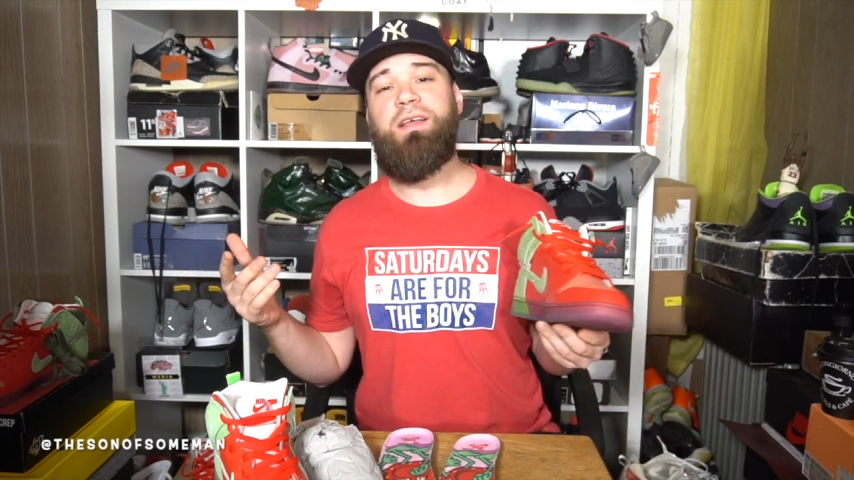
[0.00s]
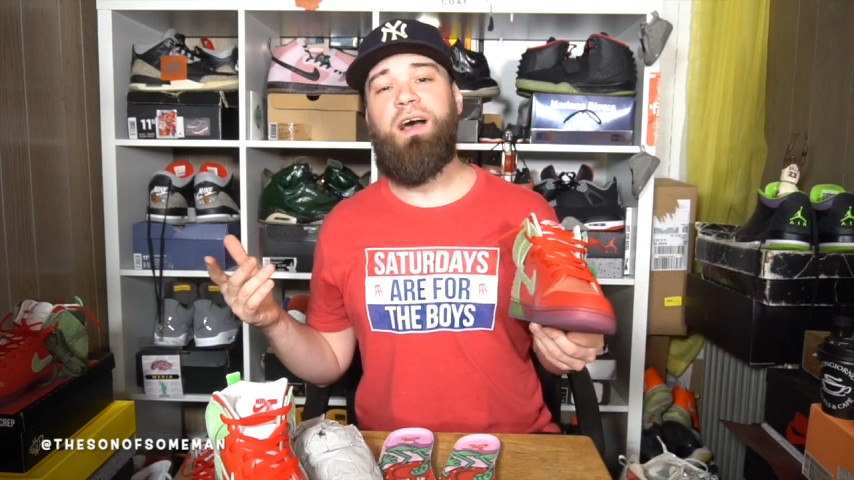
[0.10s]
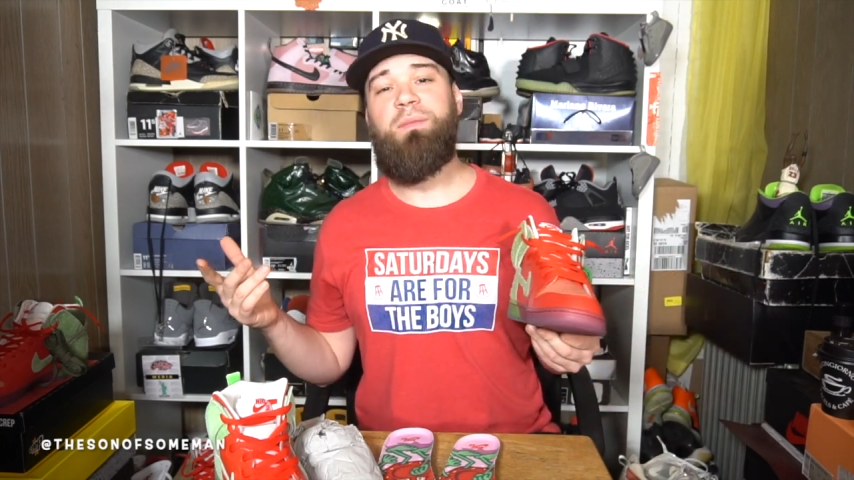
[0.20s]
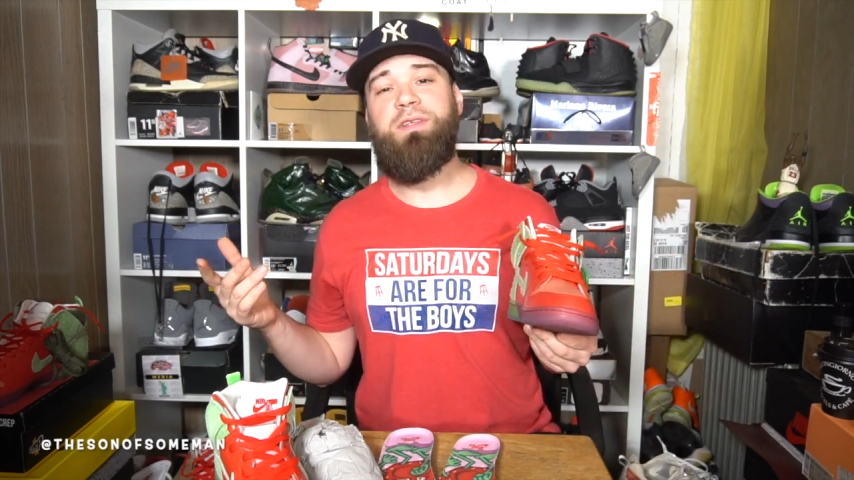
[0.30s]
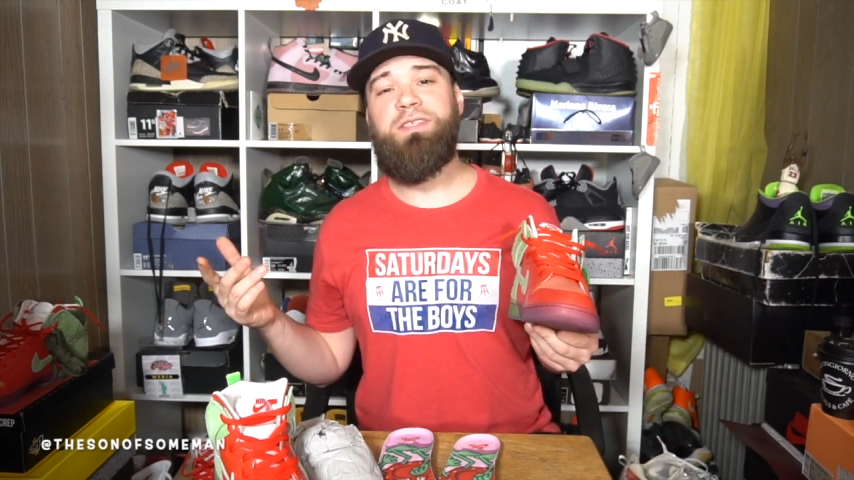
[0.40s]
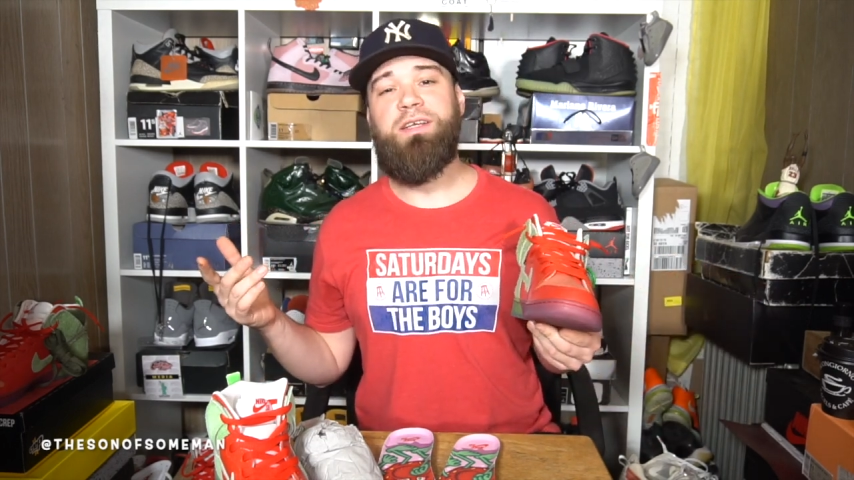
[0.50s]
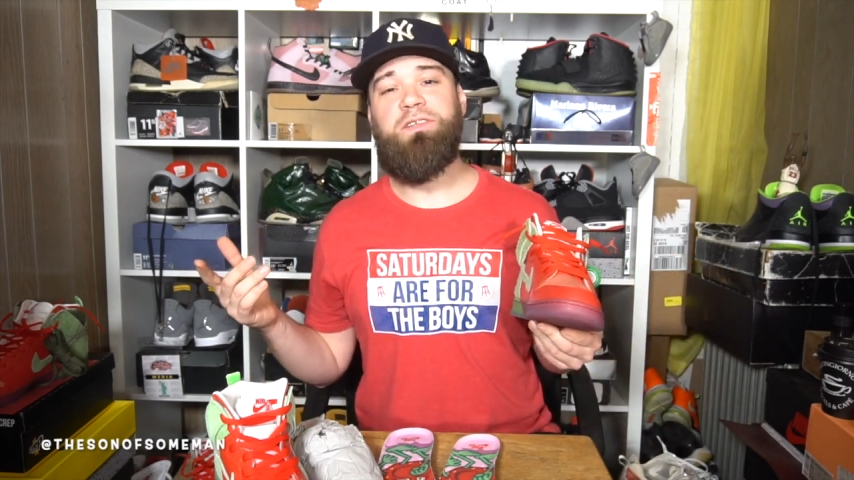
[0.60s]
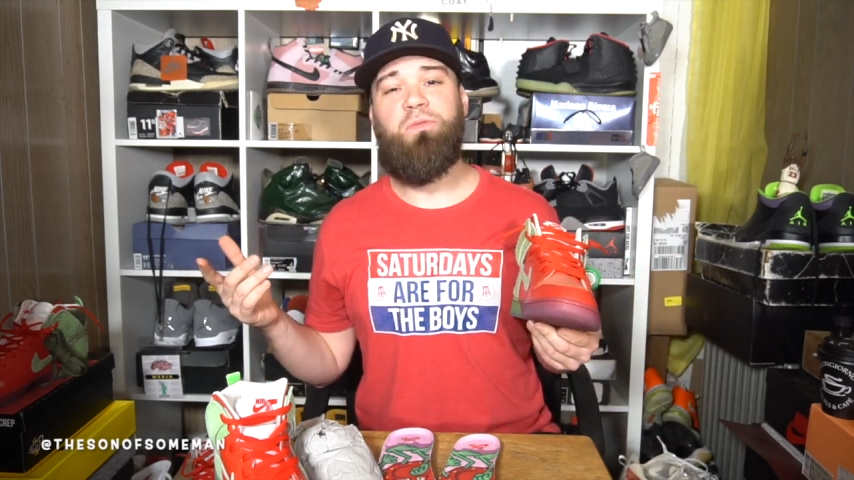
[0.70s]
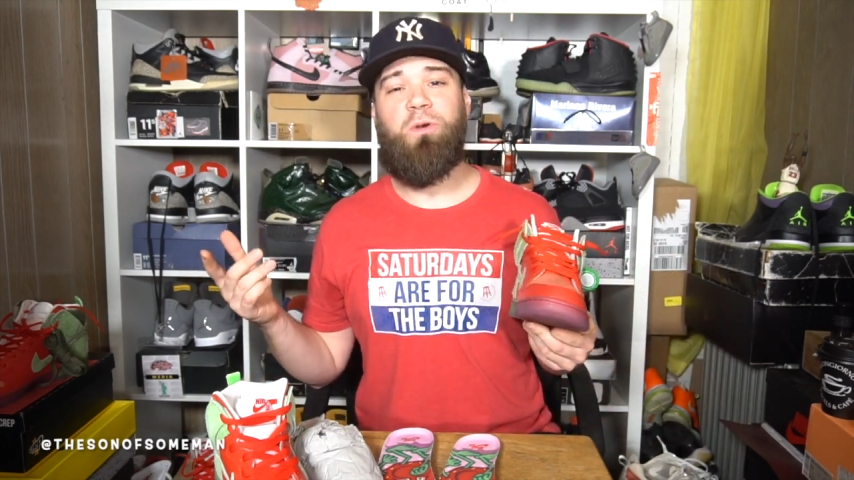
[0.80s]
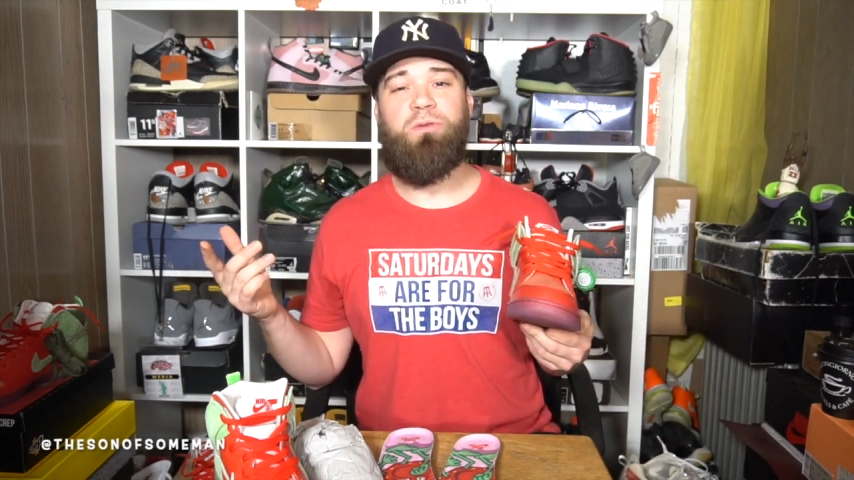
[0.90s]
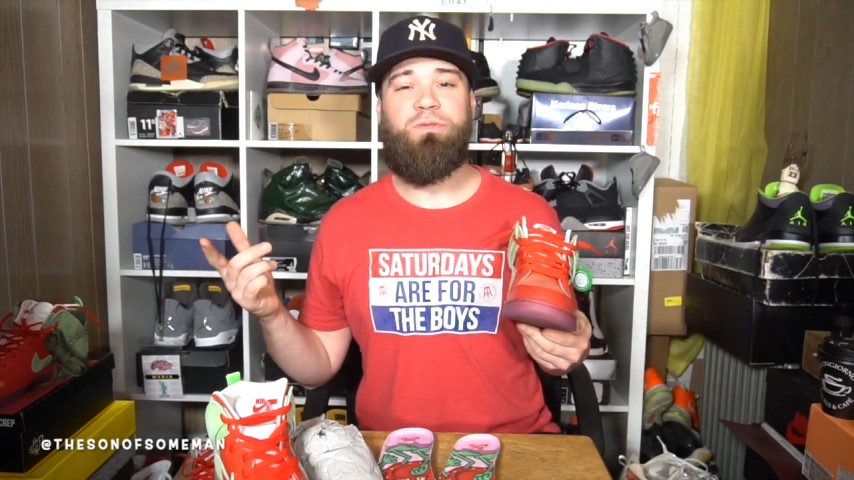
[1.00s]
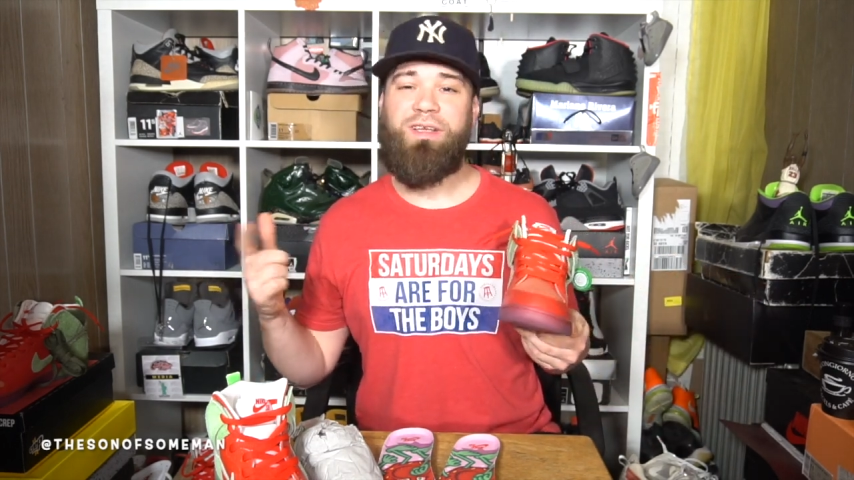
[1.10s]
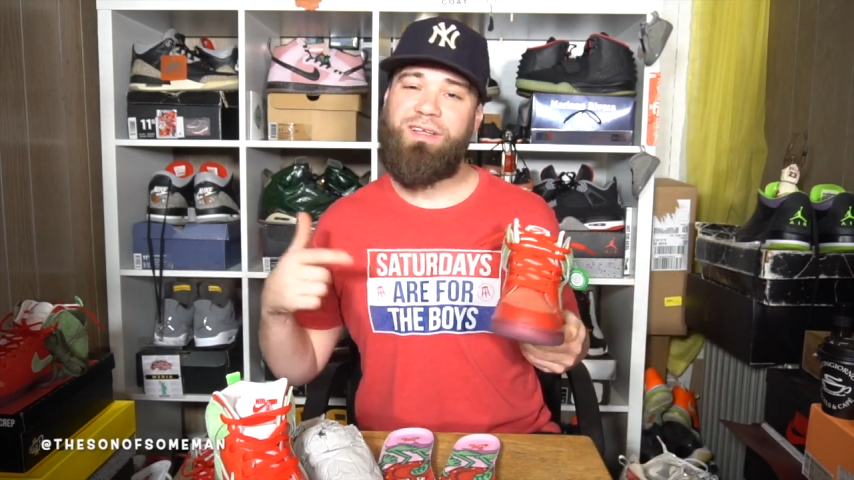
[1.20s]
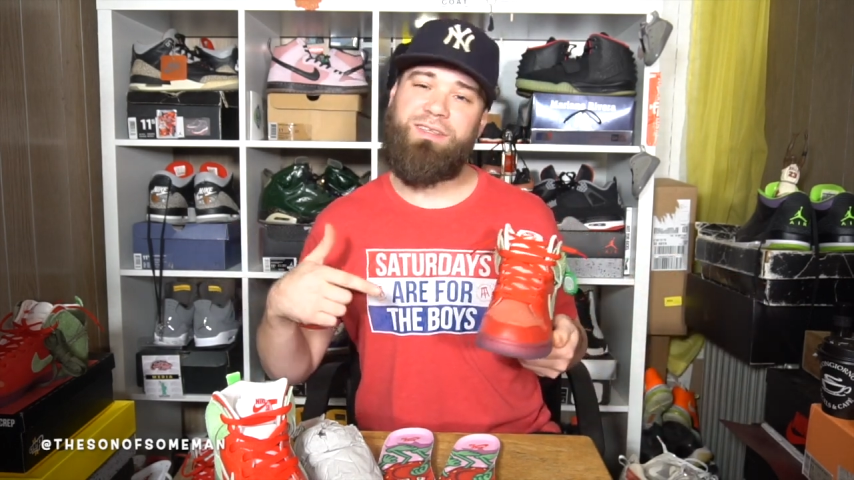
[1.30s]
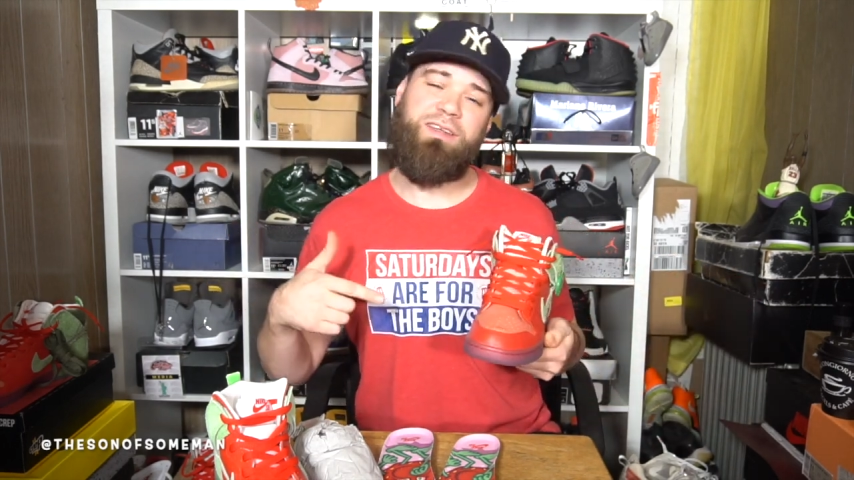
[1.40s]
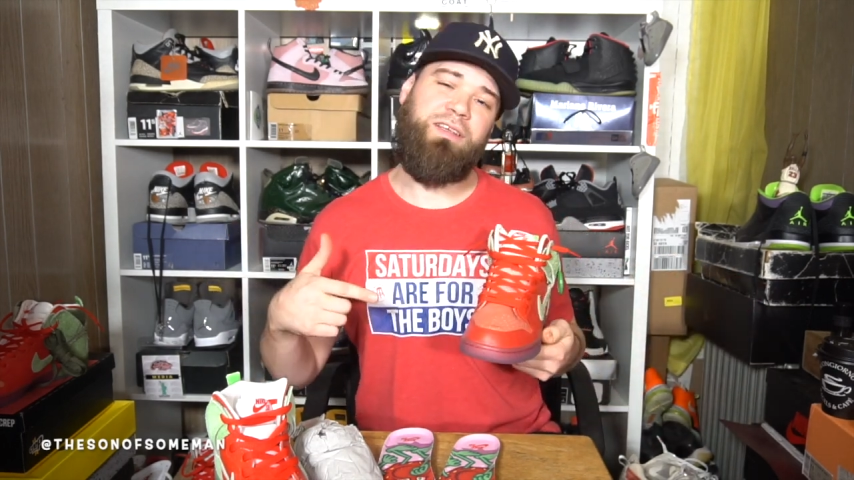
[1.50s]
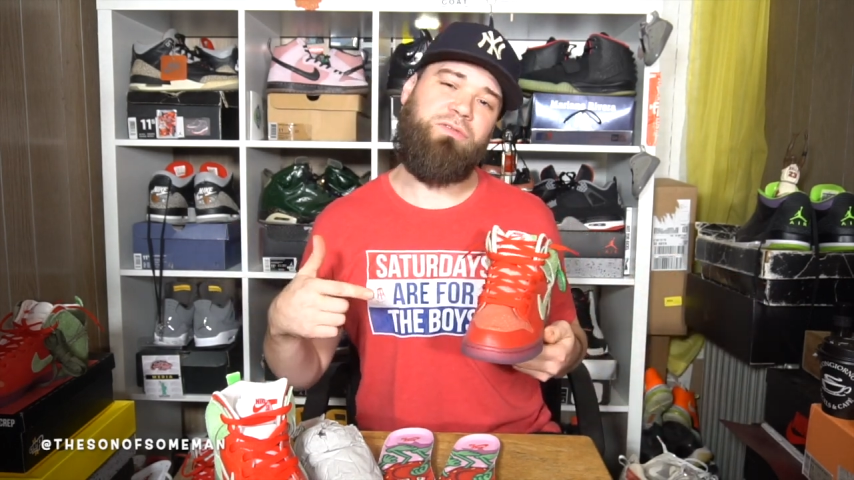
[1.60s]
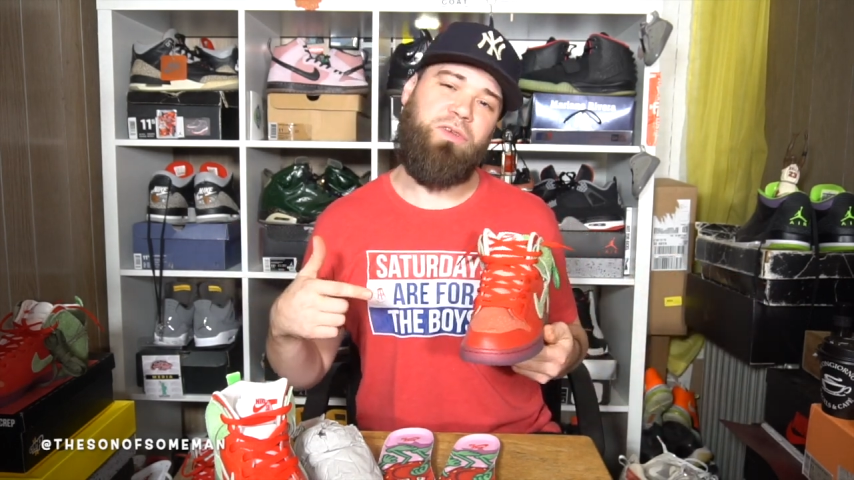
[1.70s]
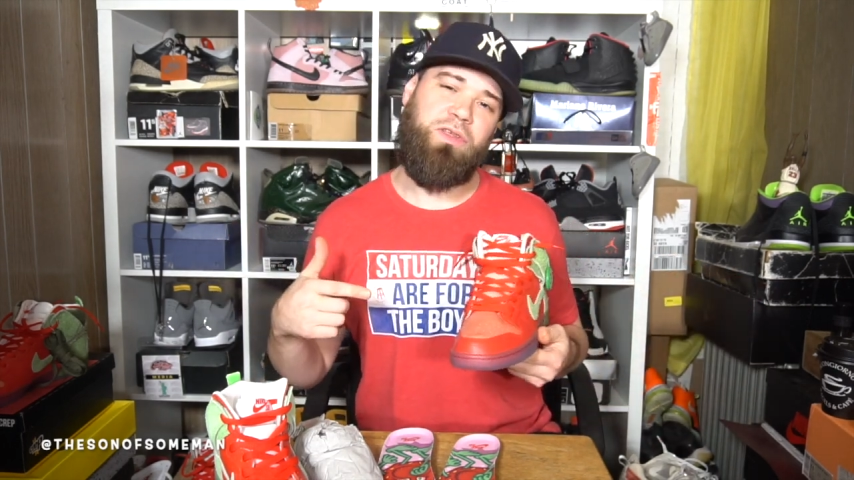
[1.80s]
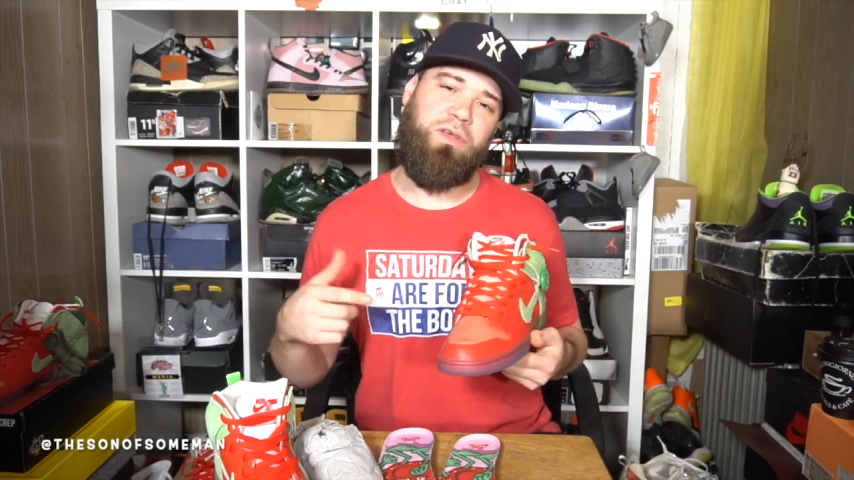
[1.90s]
comment section what you think of today's
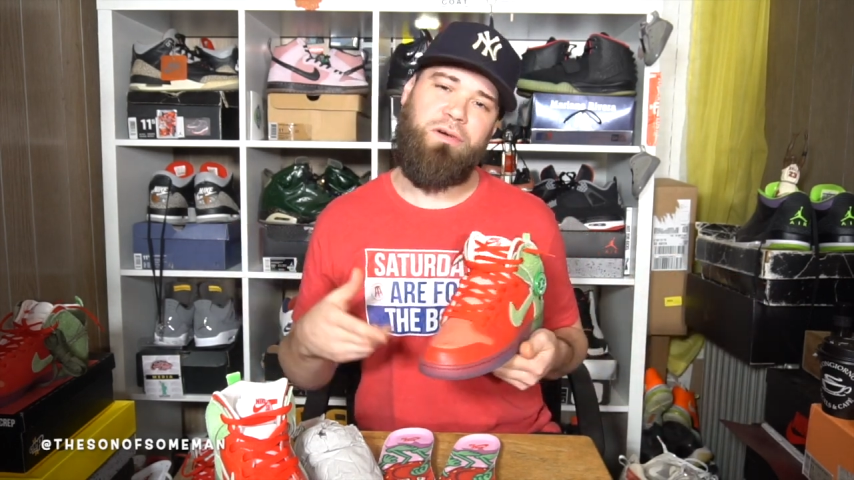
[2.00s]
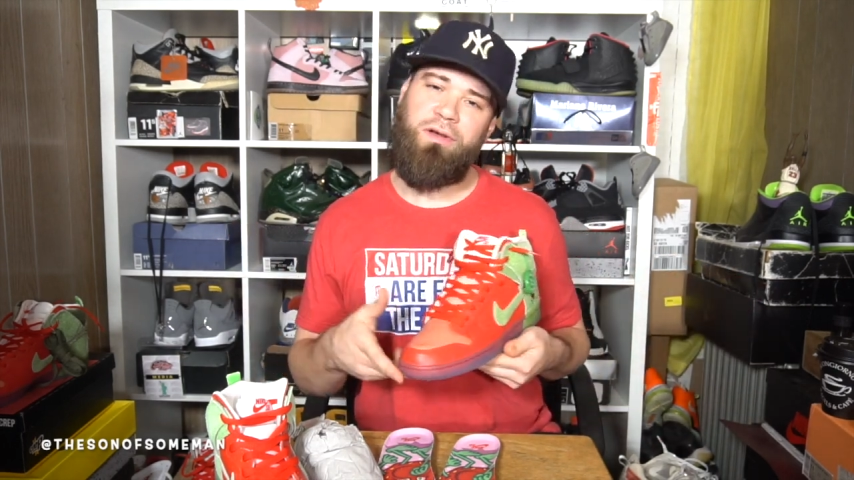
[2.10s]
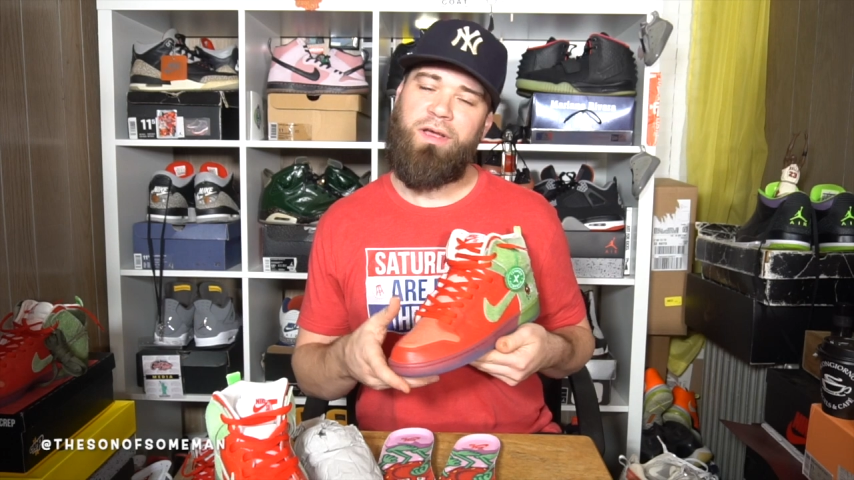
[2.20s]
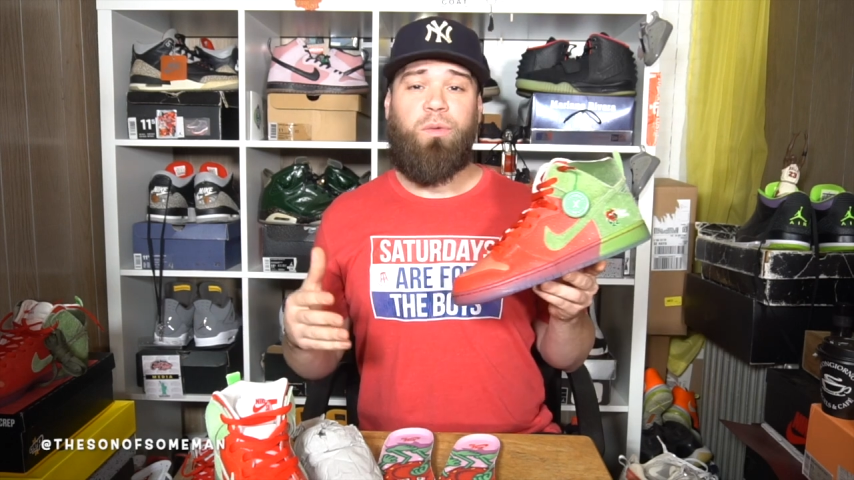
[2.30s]
video.